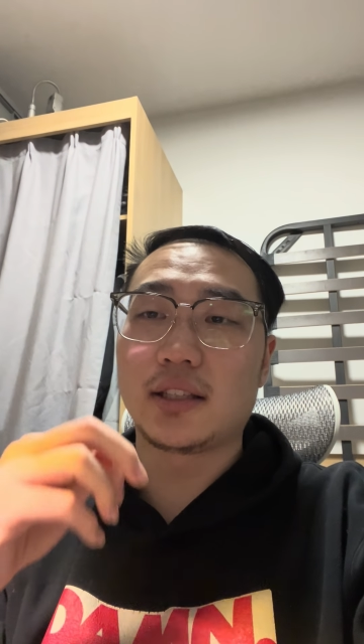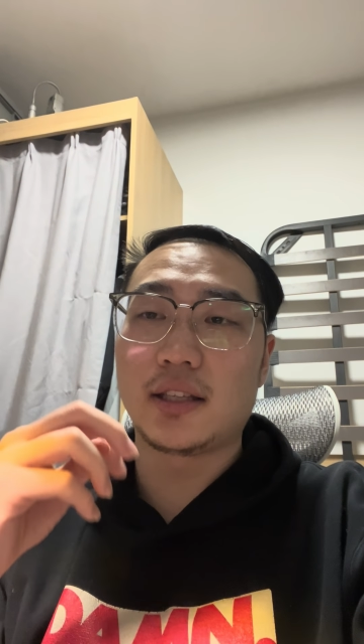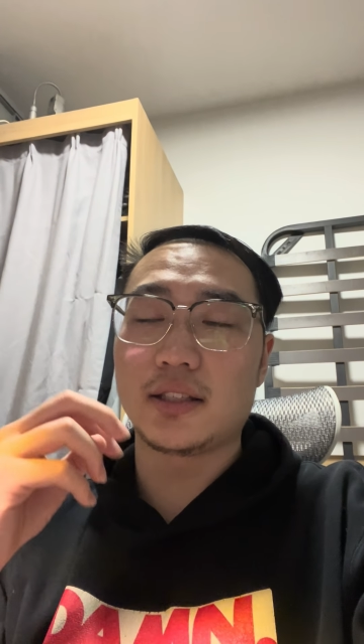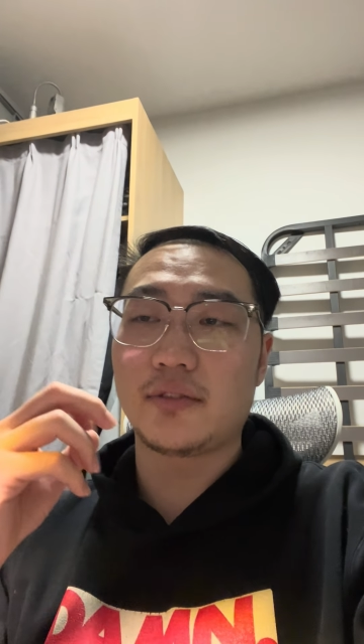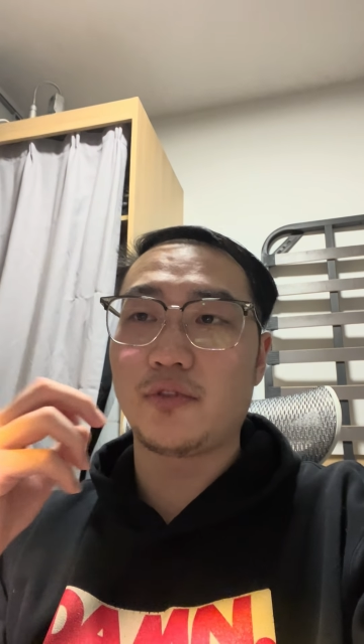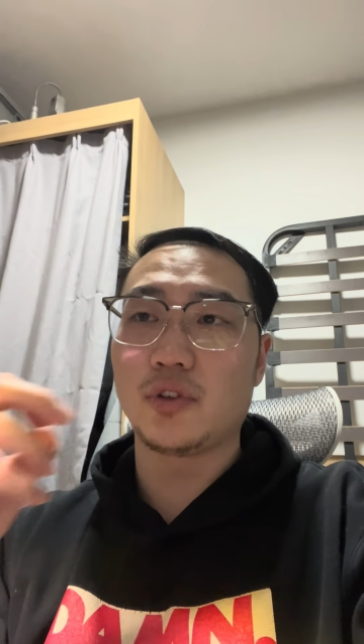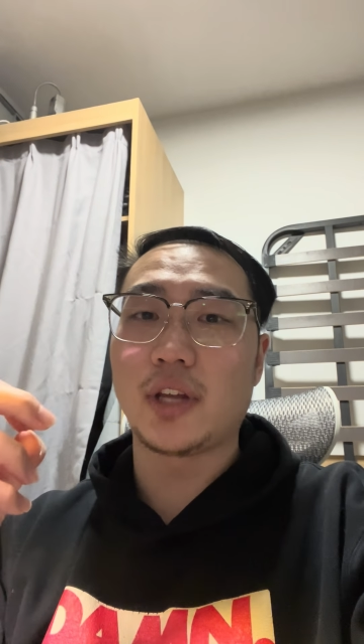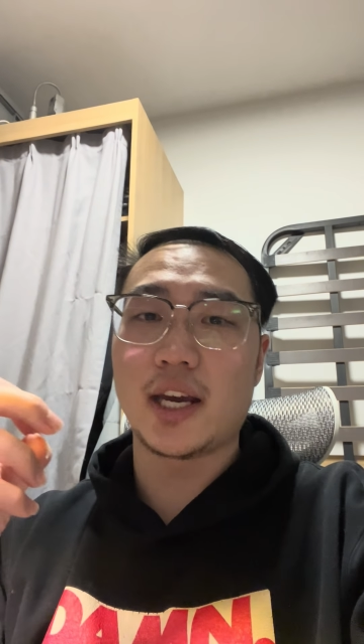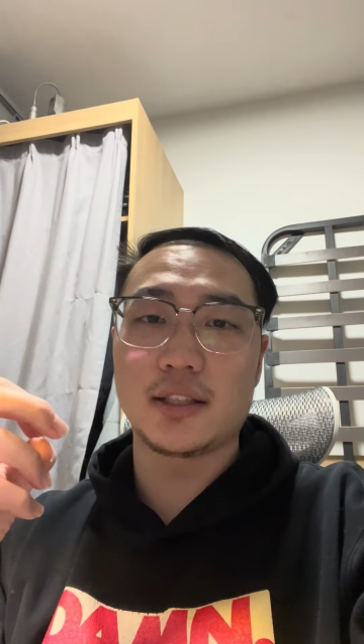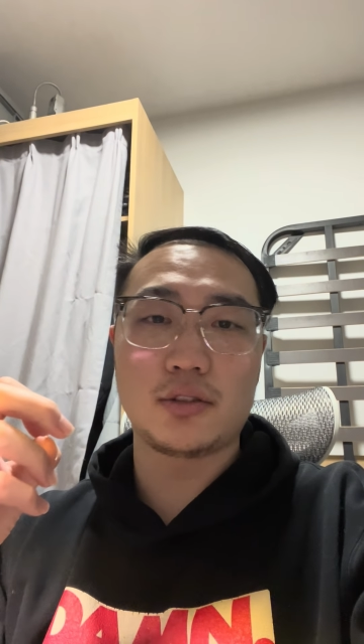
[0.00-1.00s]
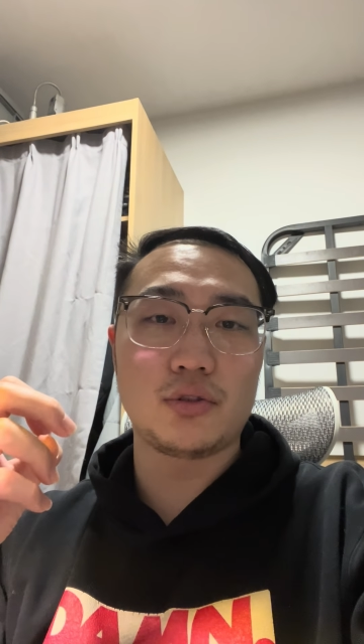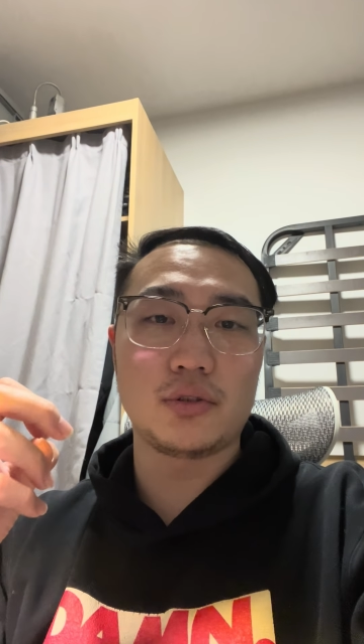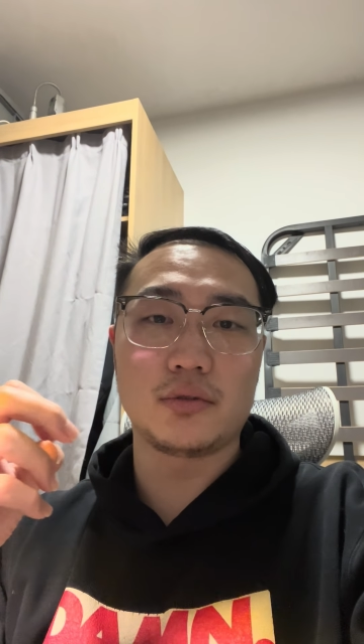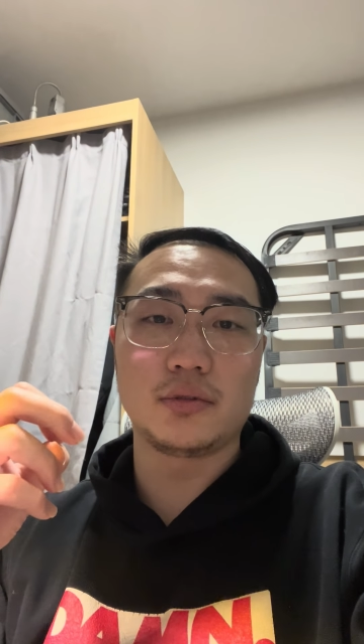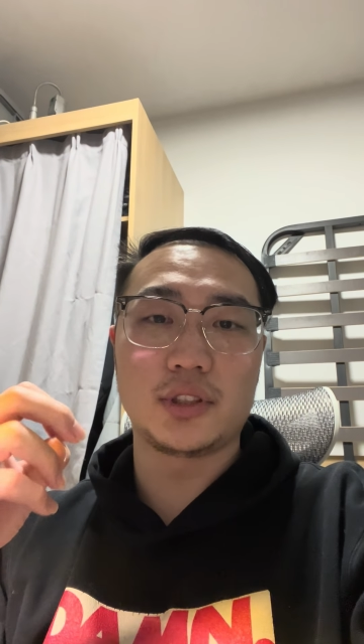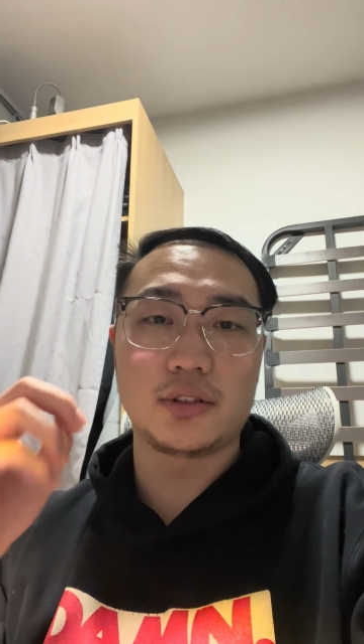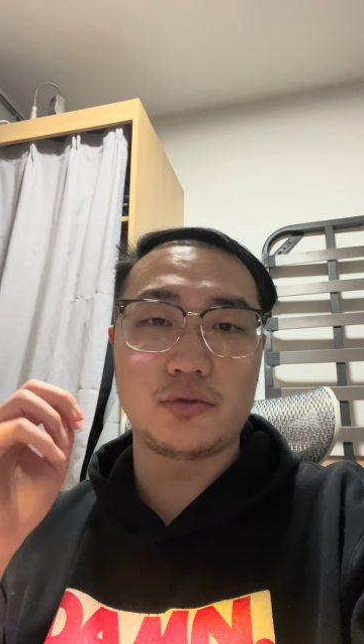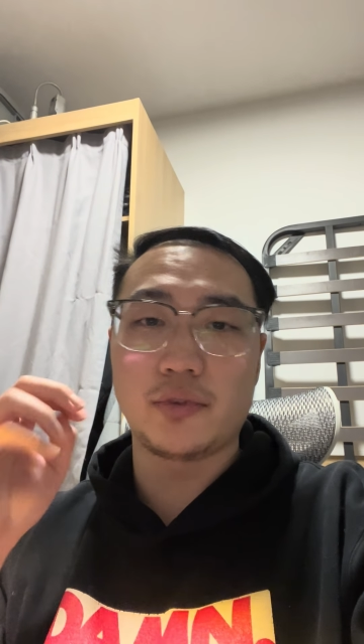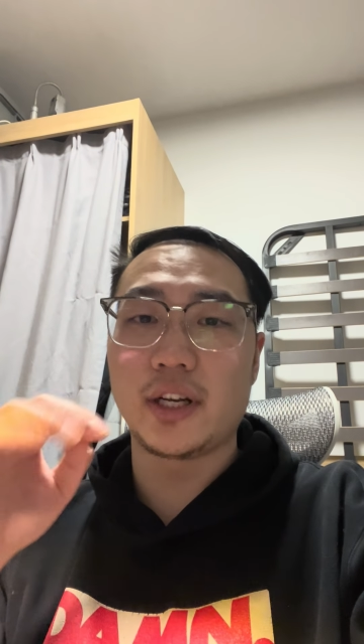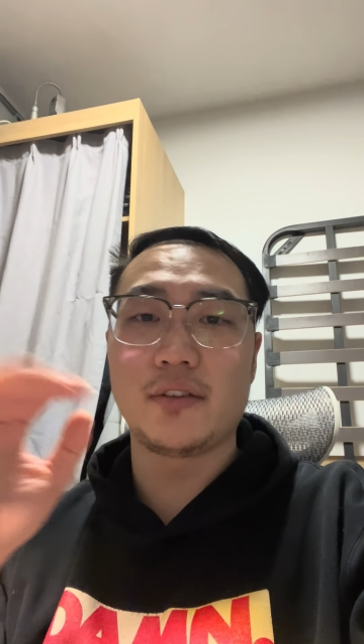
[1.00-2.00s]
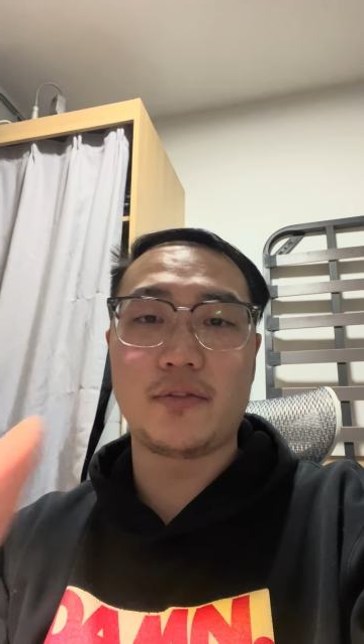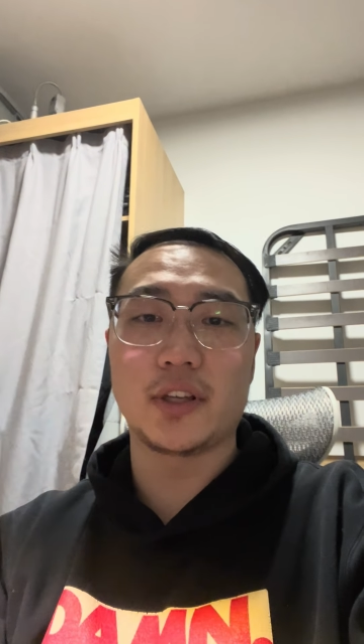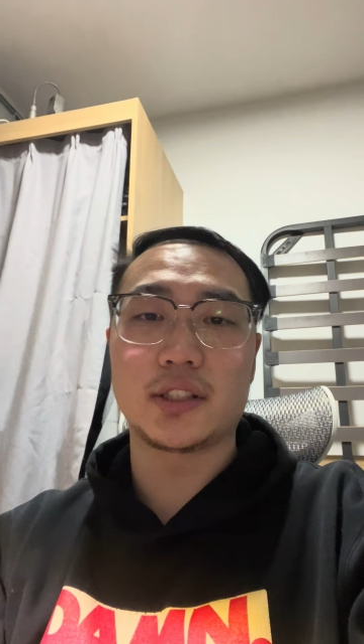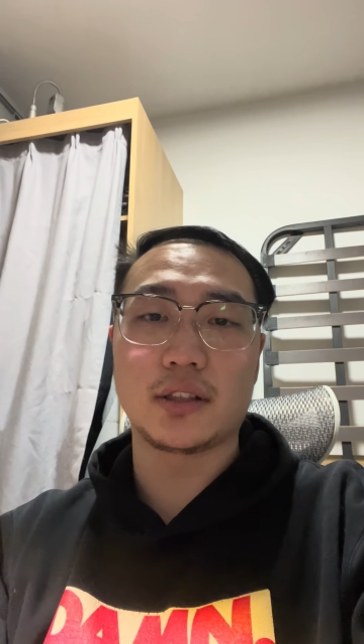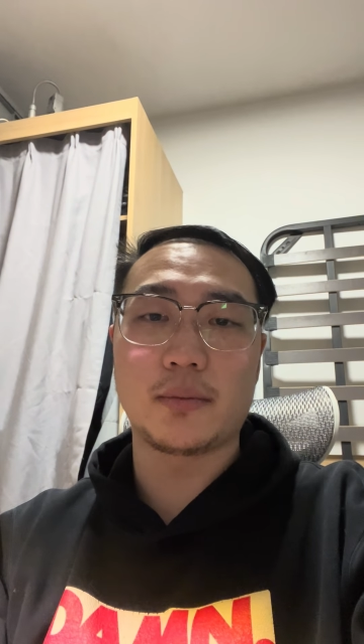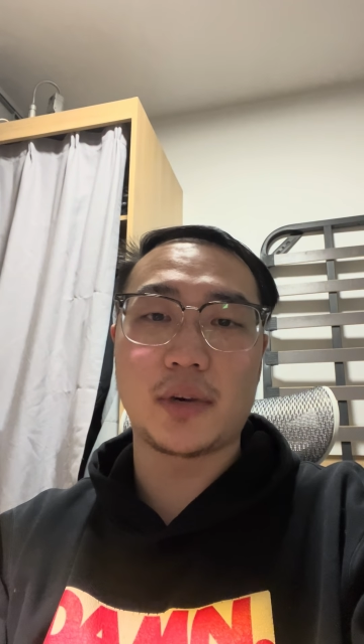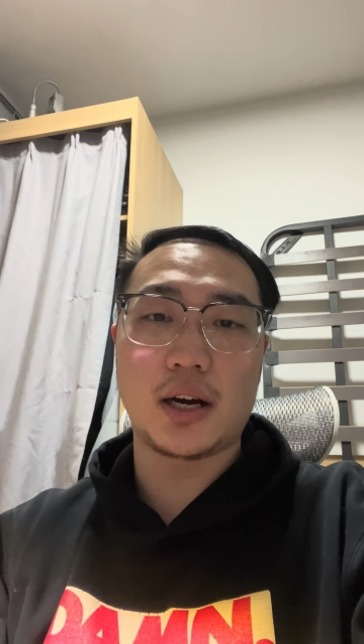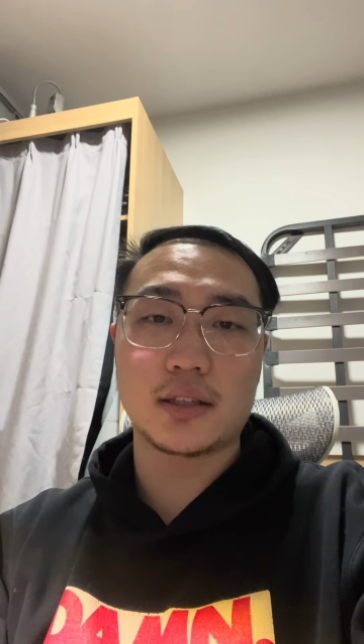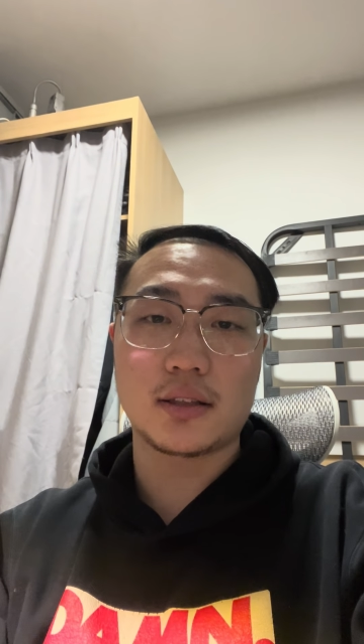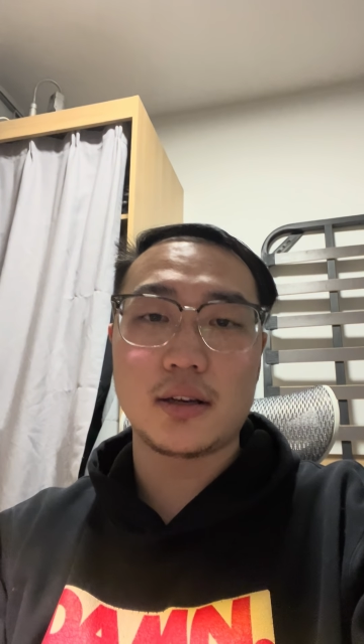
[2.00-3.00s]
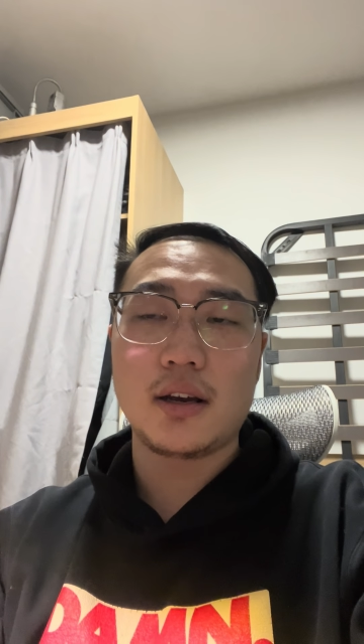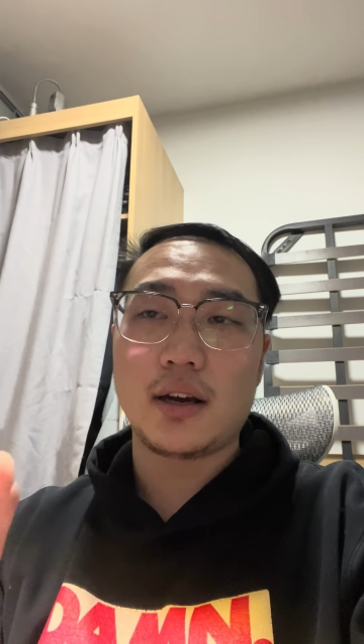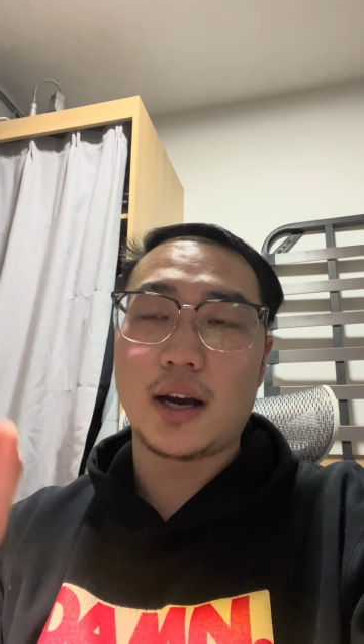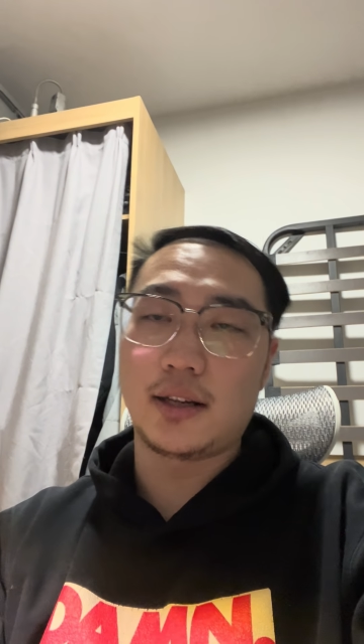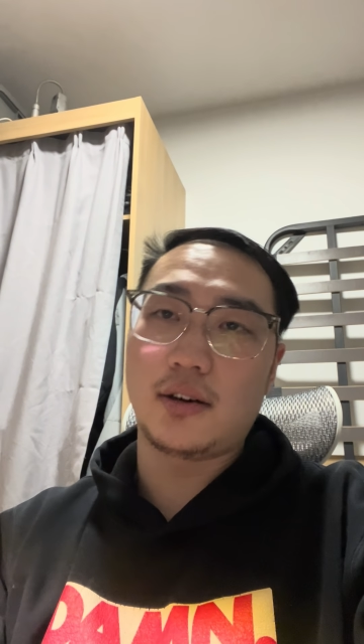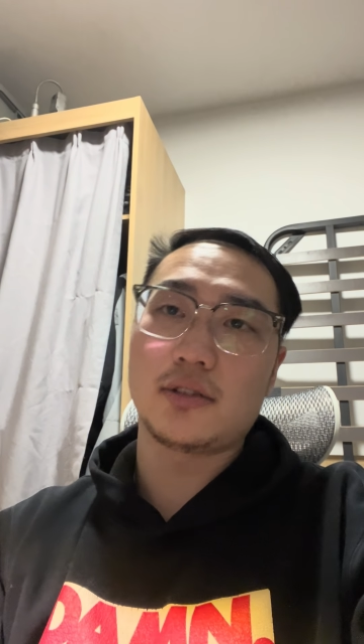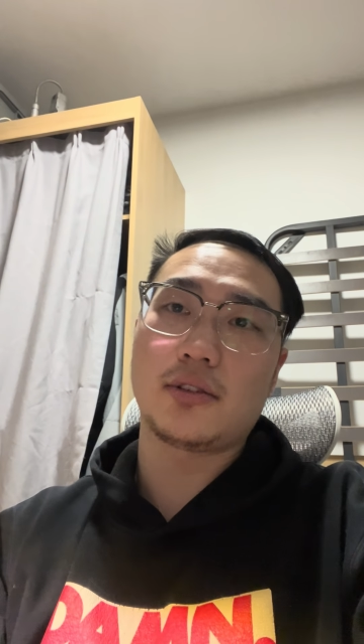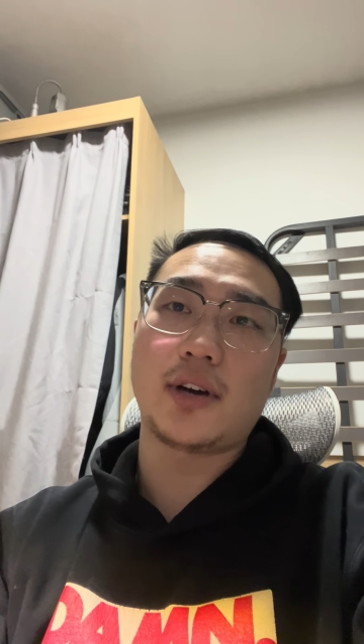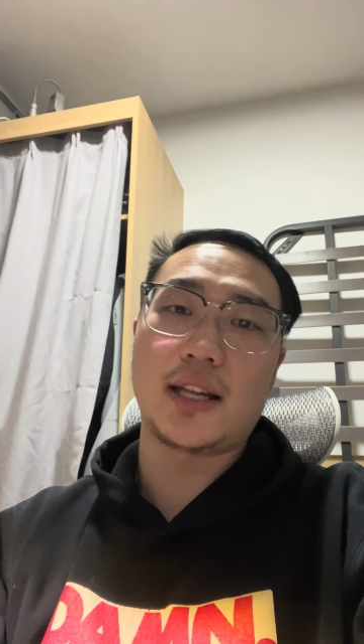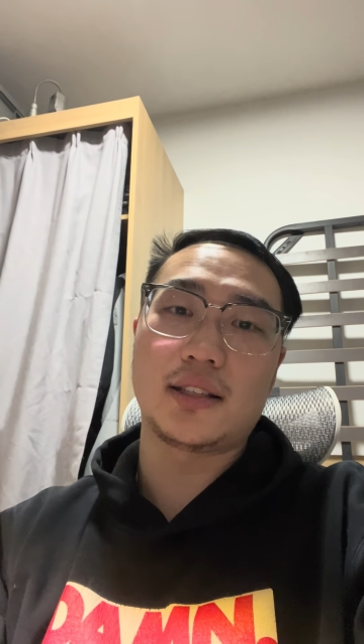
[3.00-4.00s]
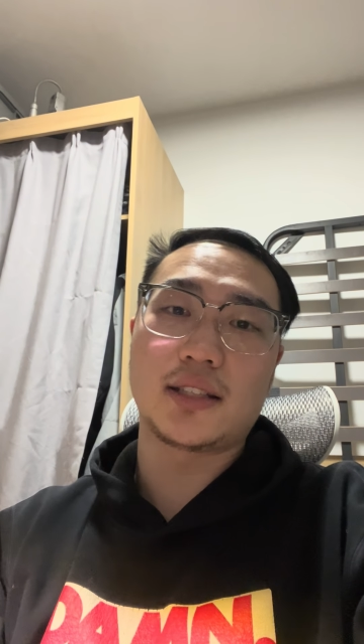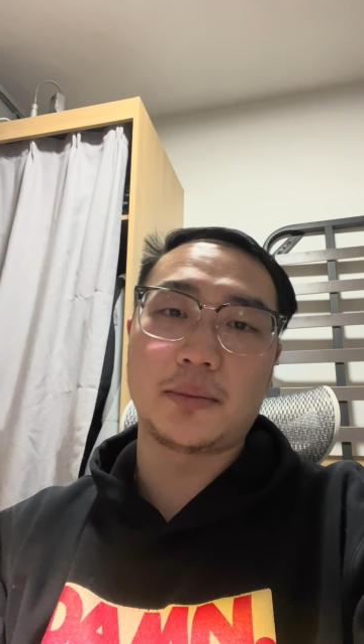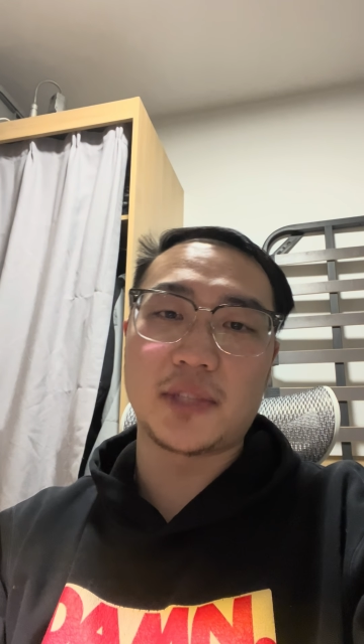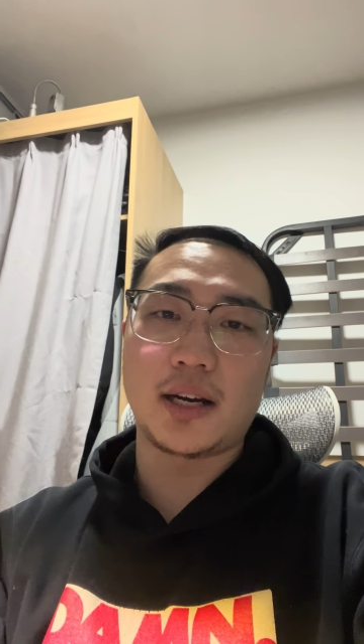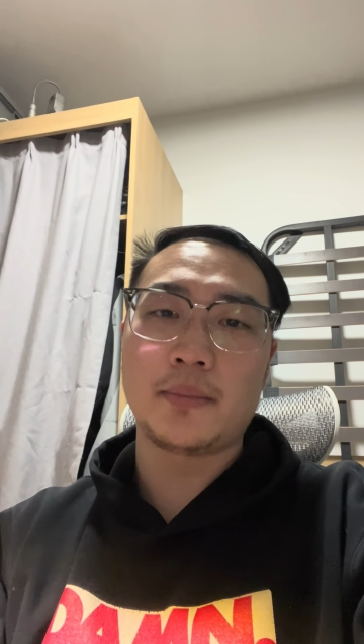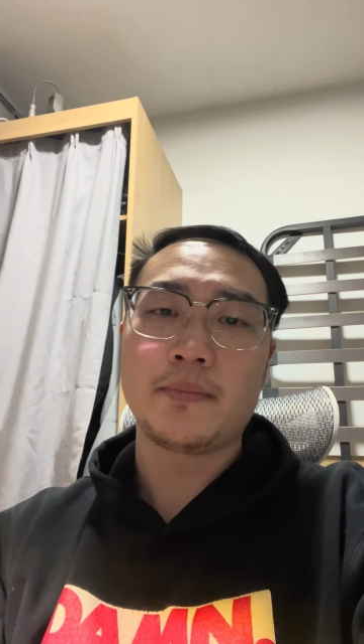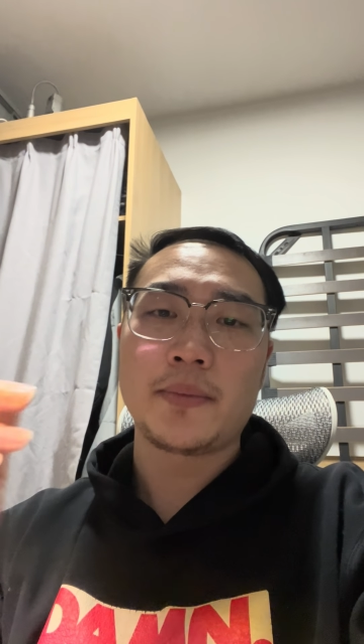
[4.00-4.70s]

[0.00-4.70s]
these few days to just really fixing the bugs, and also at the same time,